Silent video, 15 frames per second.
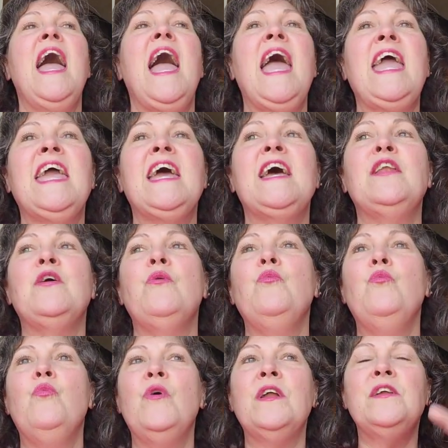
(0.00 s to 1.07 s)
and
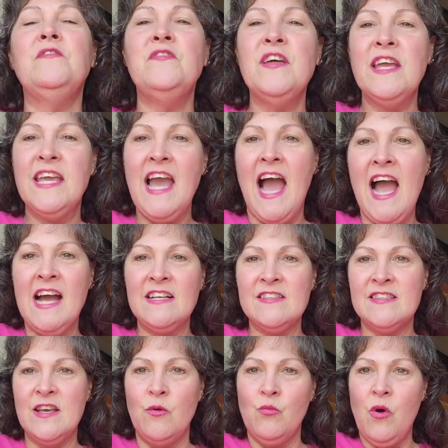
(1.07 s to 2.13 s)
one of the
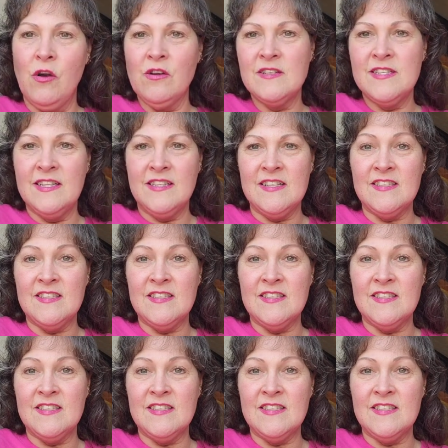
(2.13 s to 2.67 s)
guys that works at